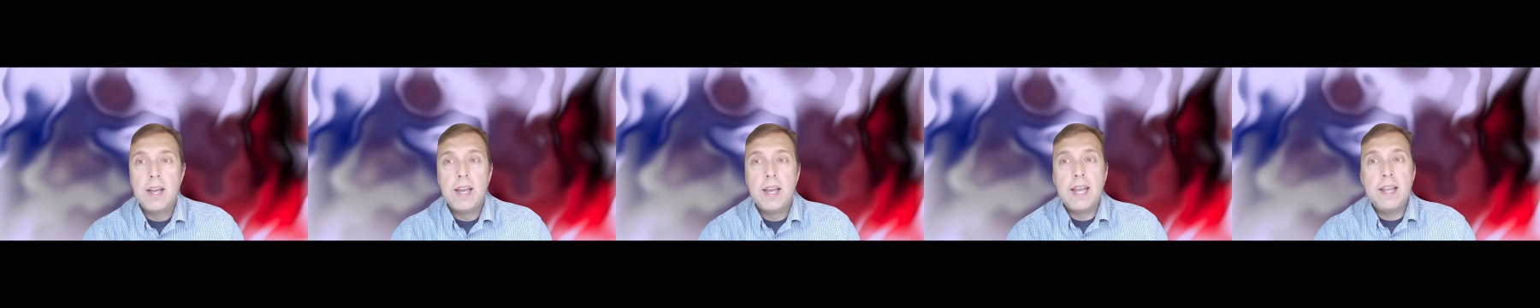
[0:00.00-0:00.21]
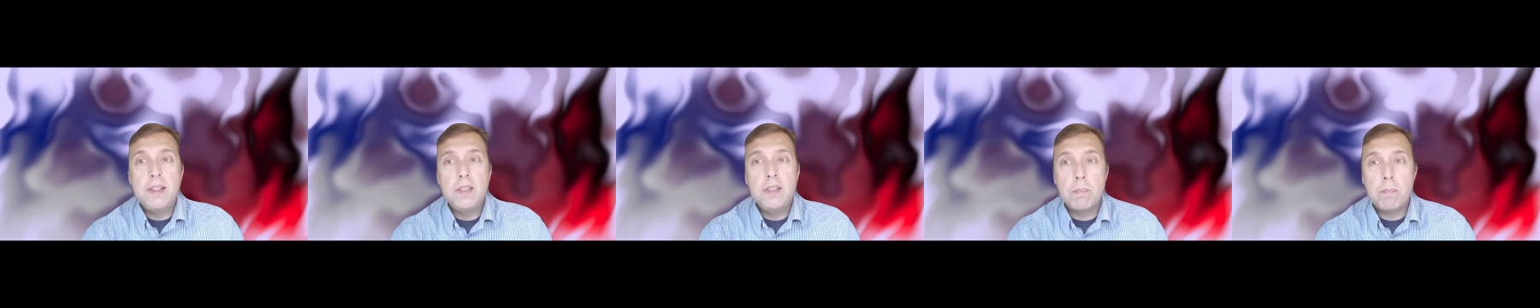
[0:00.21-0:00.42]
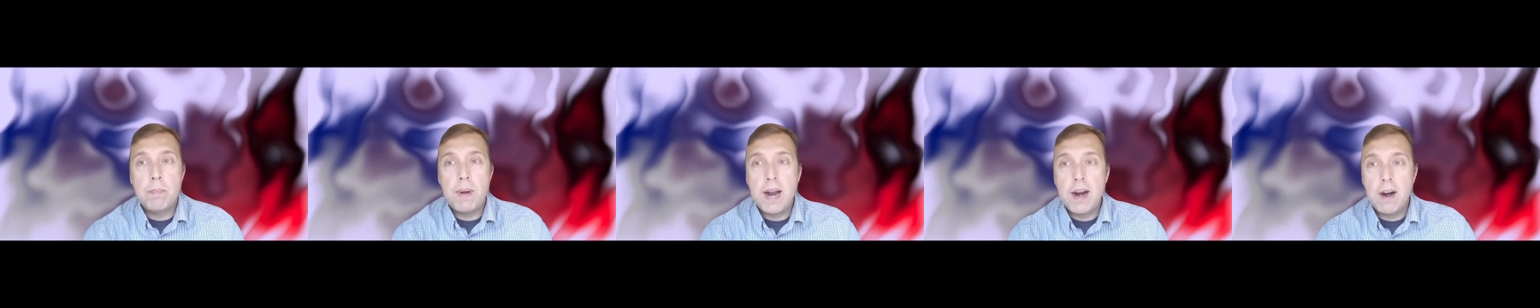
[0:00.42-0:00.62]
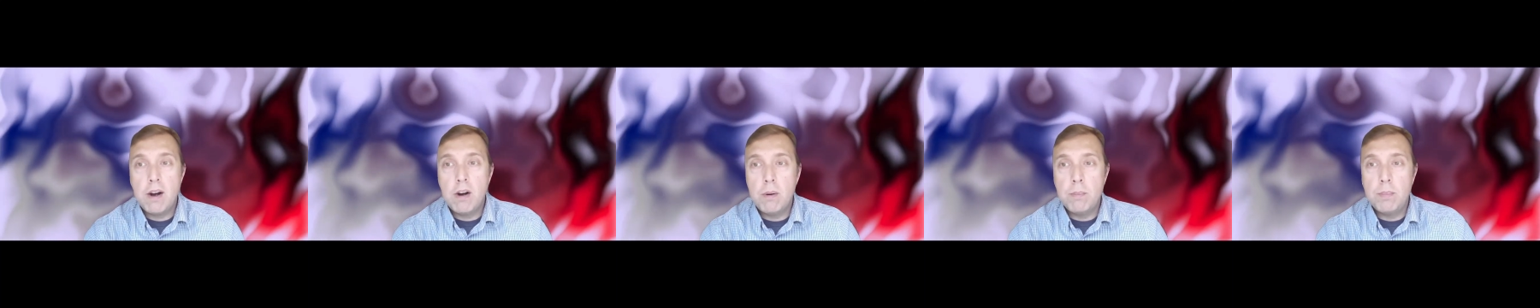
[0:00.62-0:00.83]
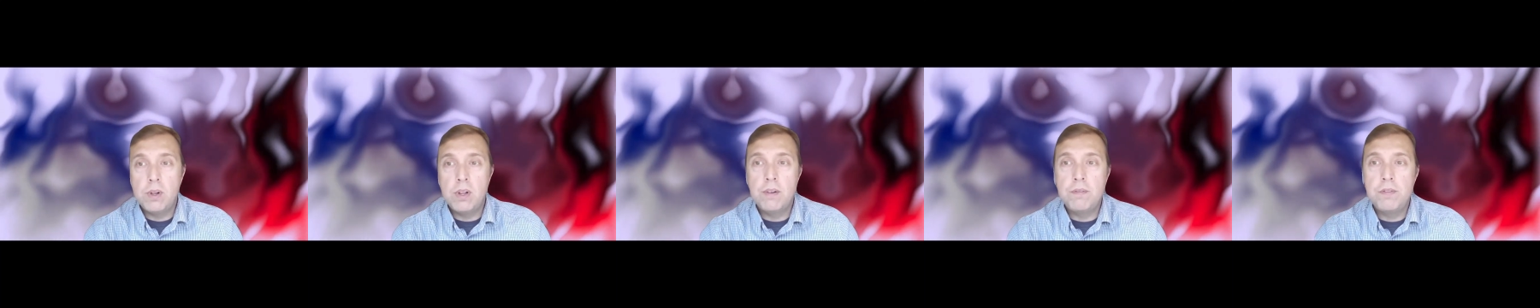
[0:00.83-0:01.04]
In the
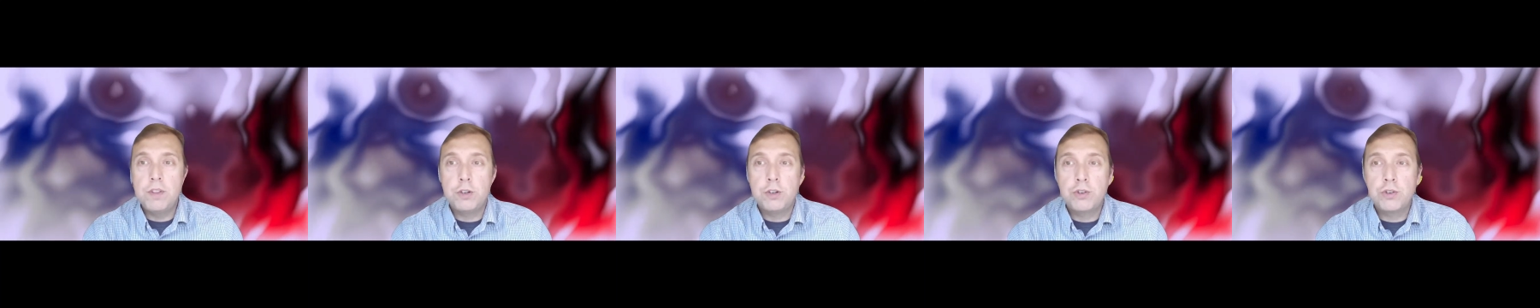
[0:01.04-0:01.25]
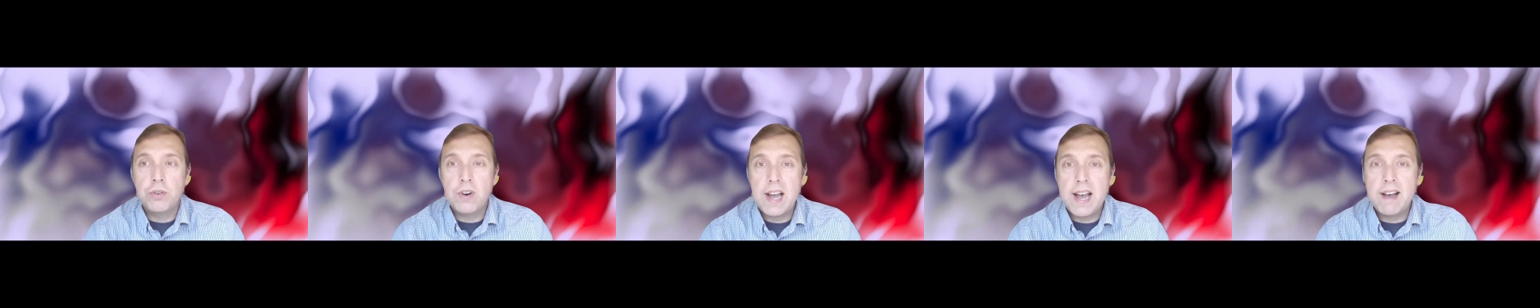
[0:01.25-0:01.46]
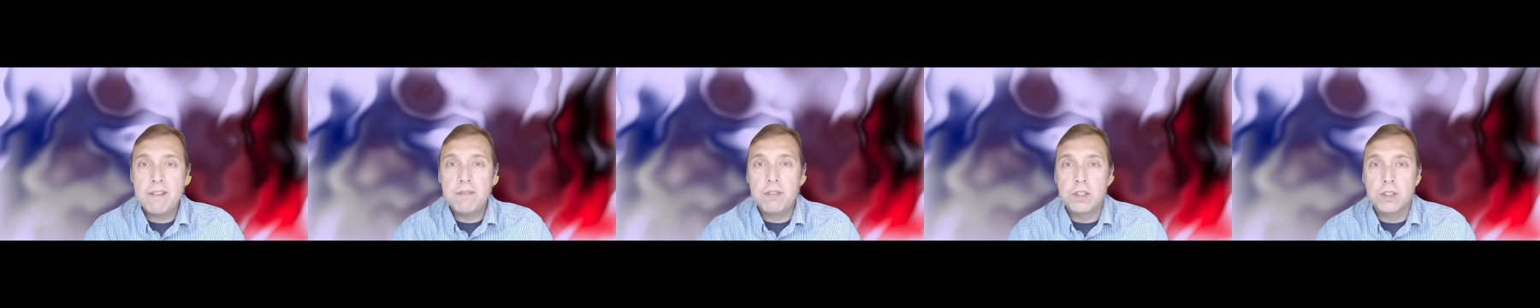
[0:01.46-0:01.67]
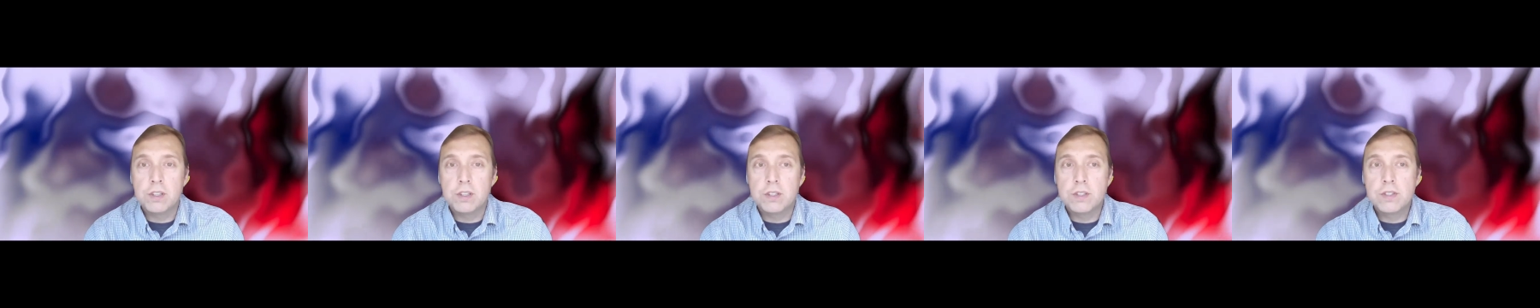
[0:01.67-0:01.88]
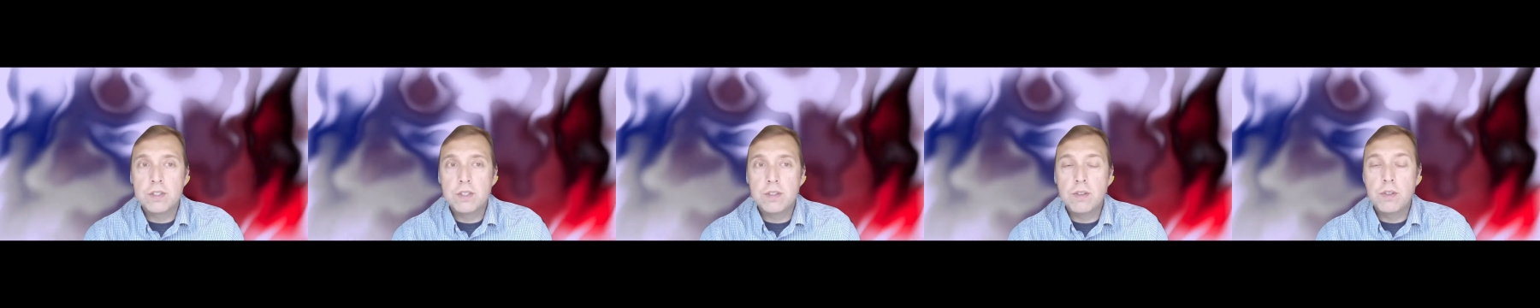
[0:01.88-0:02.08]
parable of the travelers,